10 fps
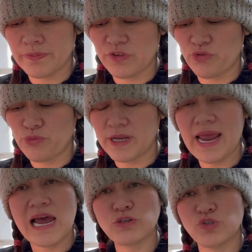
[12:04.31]
to read
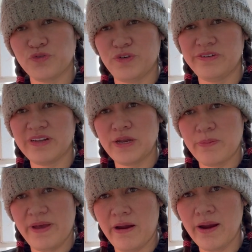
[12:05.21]
how to free fly your
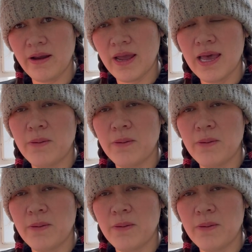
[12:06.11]
parrot,